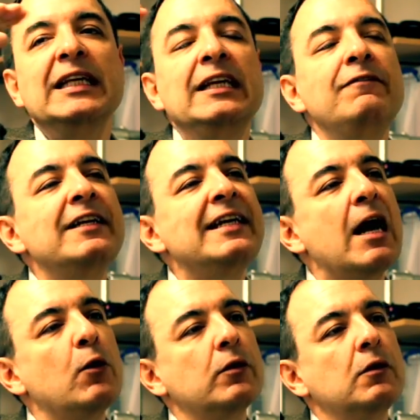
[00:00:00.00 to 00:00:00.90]
will even it
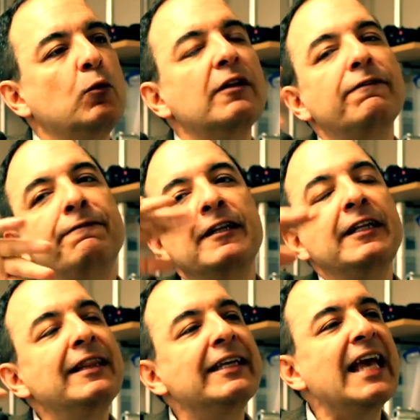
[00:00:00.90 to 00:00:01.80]
out, will
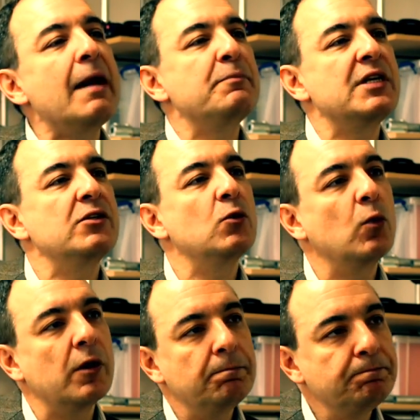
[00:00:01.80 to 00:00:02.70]
fill in the gaps, as
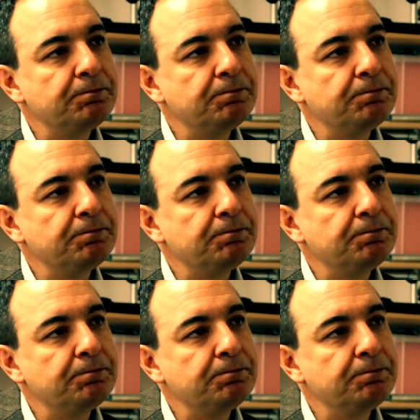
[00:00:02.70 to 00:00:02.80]
it were.